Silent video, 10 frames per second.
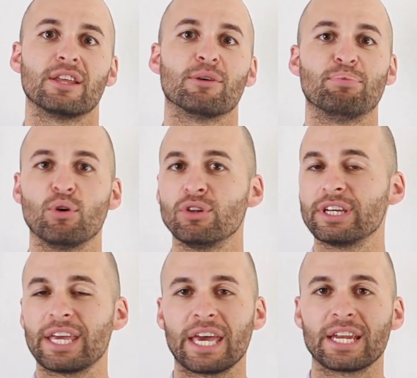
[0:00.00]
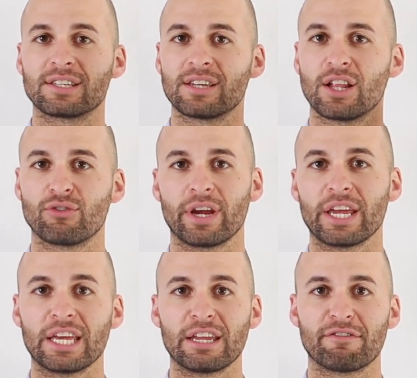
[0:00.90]
The pulley can't accelerate
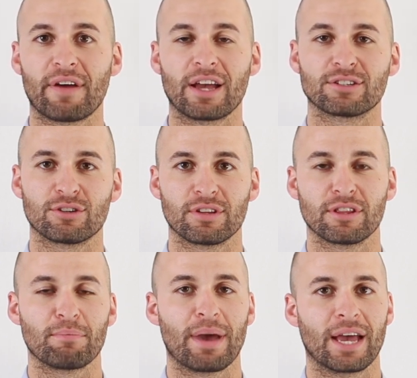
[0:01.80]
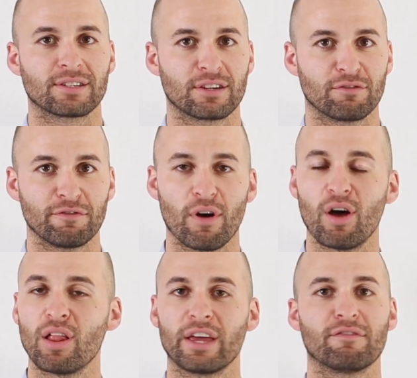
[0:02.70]
any faster than the mass can
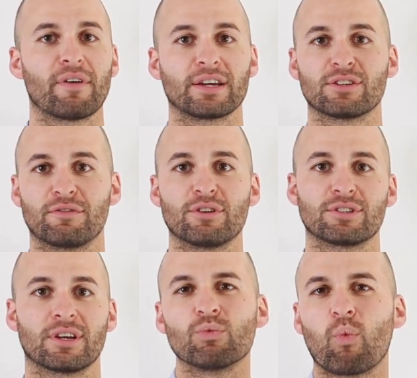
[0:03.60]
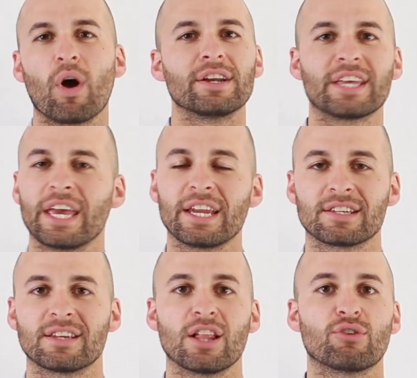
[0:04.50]
fall, and vice versa. One can't
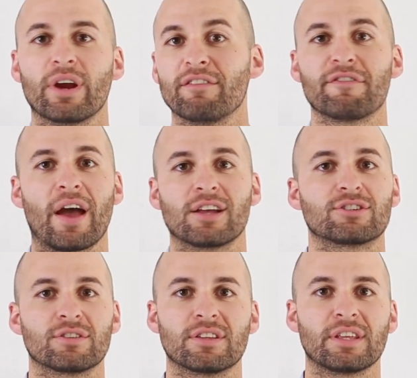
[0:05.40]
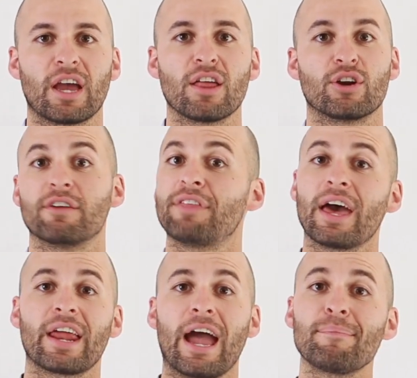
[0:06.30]
accelerate faster than the other. If
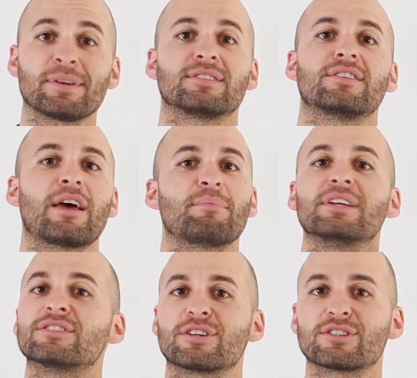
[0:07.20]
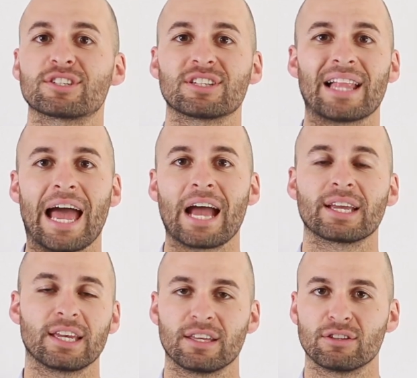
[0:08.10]
that happens, then that means there's
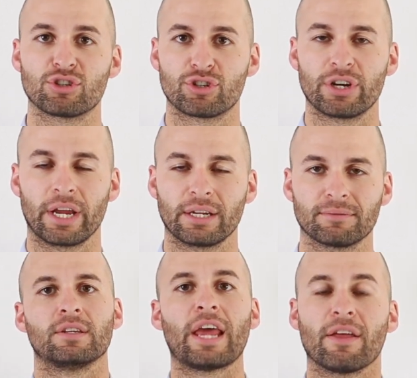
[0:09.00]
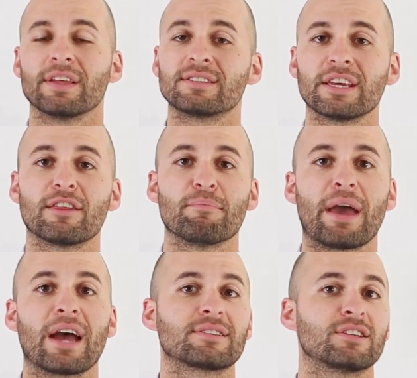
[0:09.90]
slack in the string. Now, let's say the
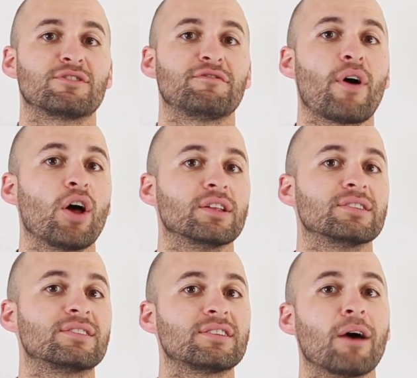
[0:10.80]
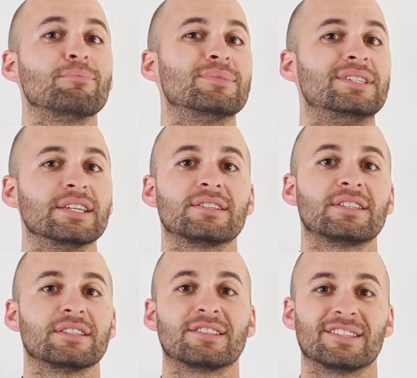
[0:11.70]
mass has fallen some
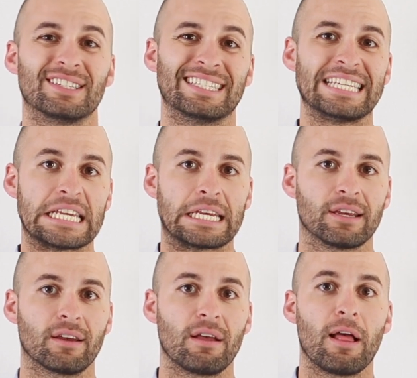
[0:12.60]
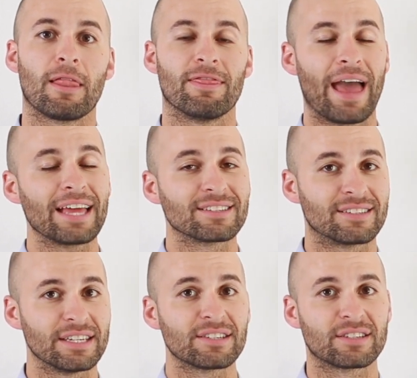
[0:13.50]
distance d. That
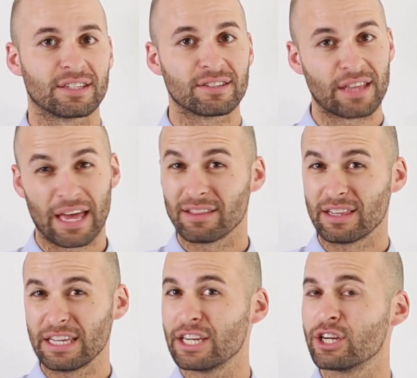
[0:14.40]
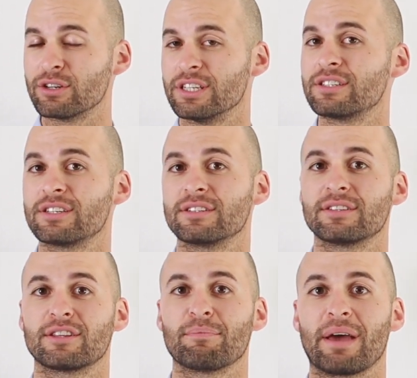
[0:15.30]
distance, that linear distance
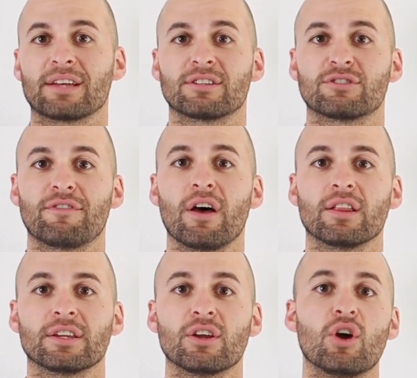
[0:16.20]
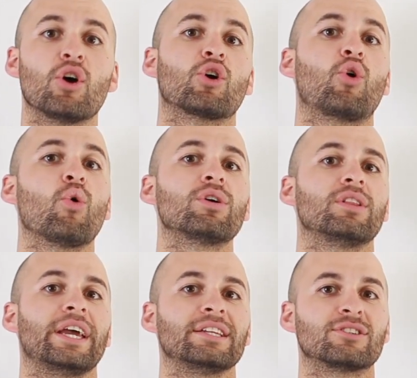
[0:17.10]
that the mass has fallen,
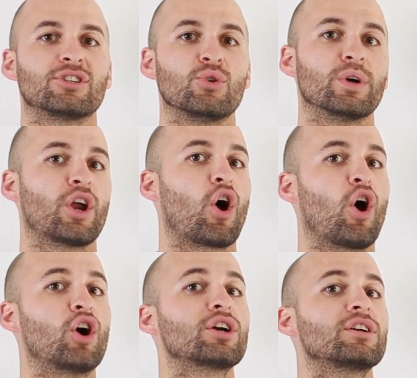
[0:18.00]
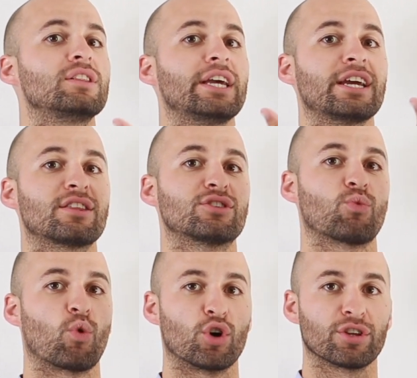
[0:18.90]
correlates to an arc length's
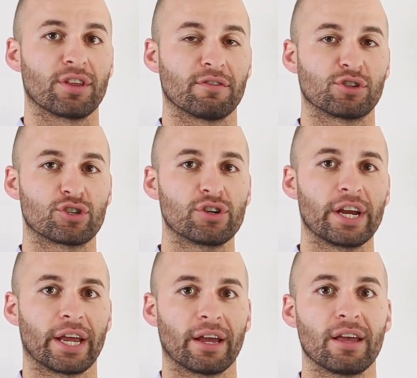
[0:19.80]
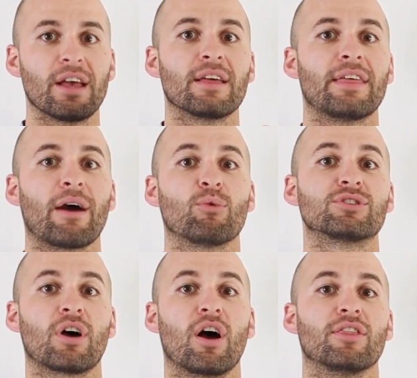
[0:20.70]
worth of string that
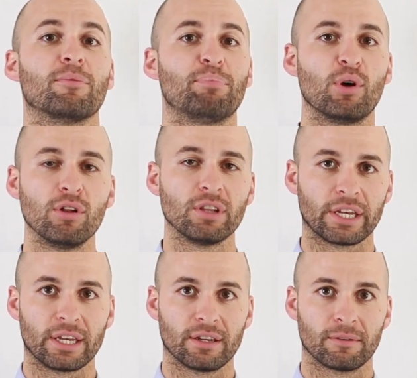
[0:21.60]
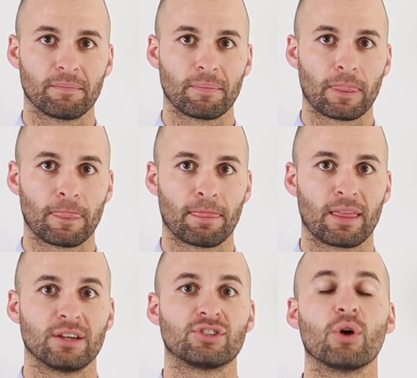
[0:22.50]
was on the pulley.
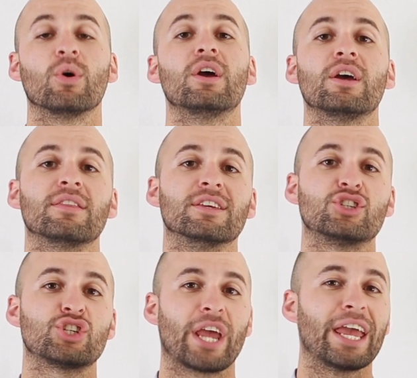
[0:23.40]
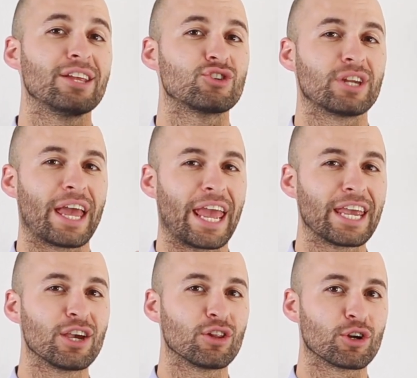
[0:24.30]
So the change in
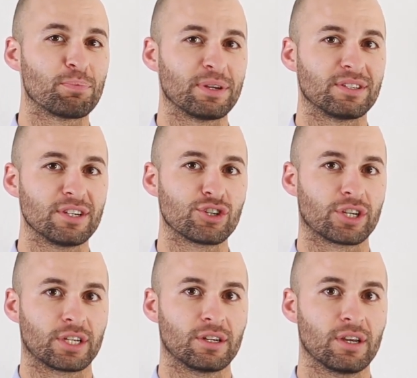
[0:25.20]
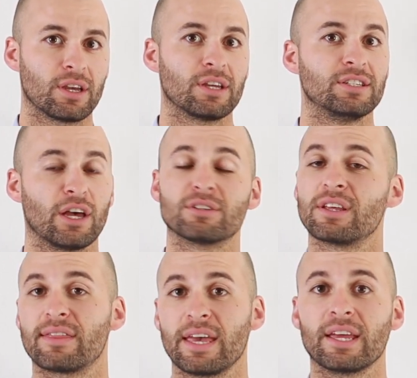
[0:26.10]
angular position,
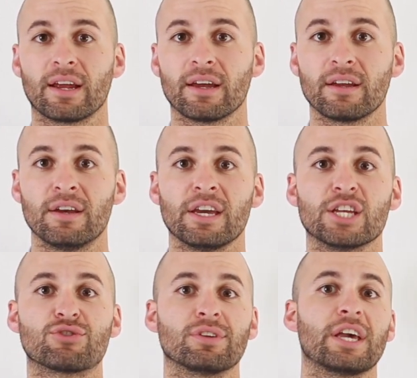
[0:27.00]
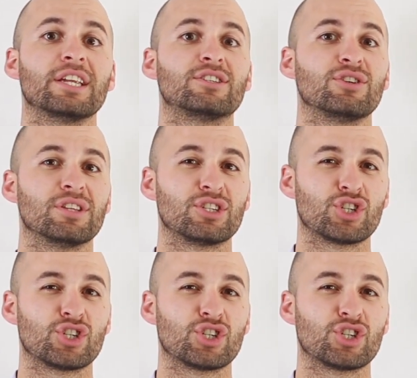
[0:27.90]
delta theta, is related to the